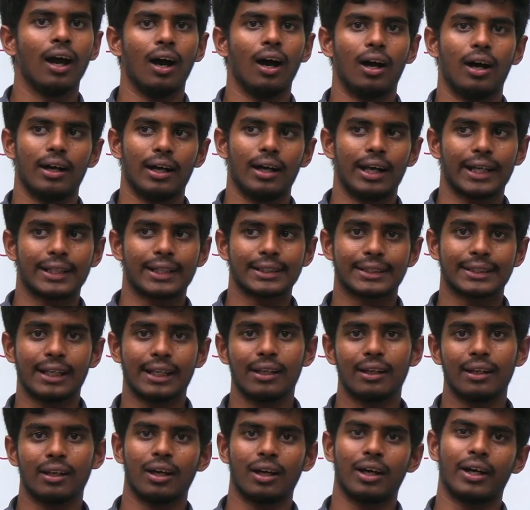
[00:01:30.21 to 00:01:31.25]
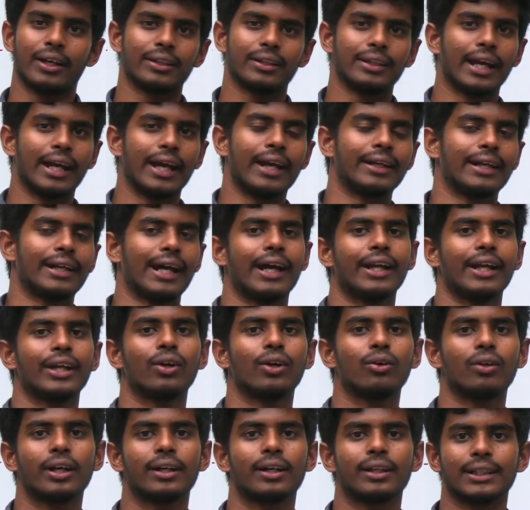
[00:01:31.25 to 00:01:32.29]
like cell, the entire
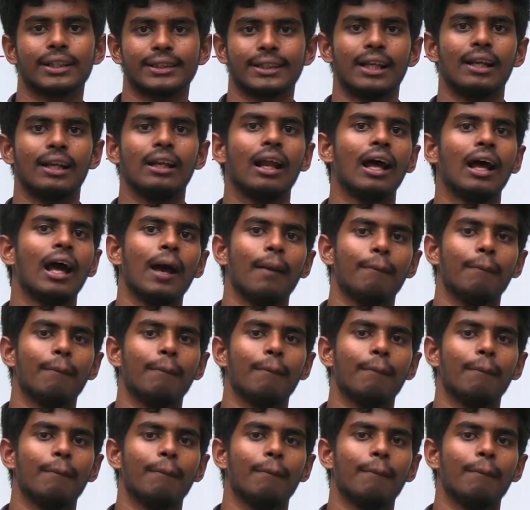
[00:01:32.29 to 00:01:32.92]
unit, the cell,